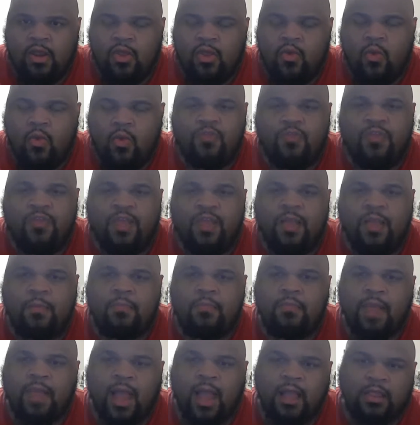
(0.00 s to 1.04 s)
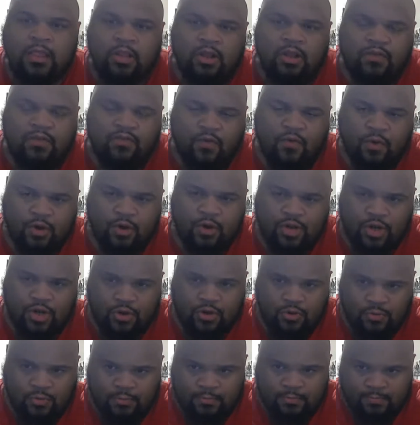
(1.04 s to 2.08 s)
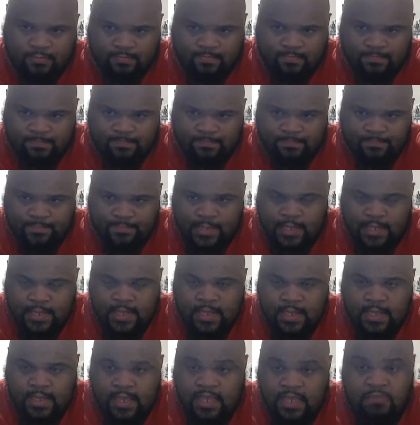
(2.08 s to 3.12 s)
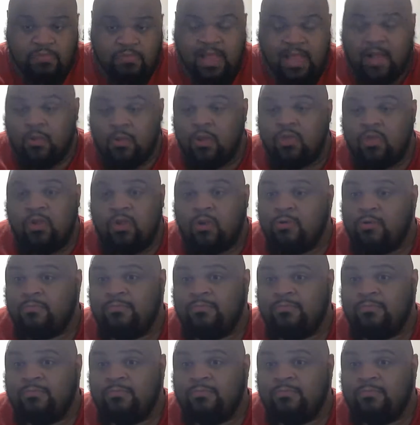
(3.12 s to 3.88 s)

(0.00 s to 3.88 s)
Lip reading: One thing I'm not looking forward to is Black Widow.